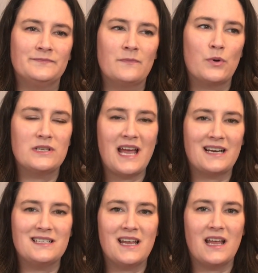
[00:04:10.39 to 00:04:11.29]

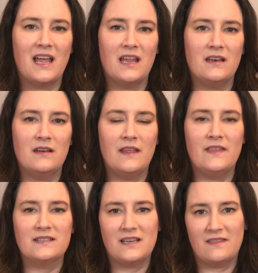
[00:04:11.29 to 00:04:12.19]
protecting and
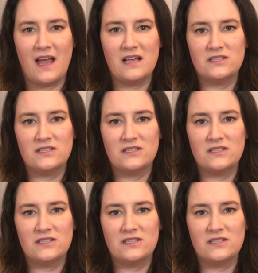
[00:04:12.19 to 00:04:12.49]
things like that.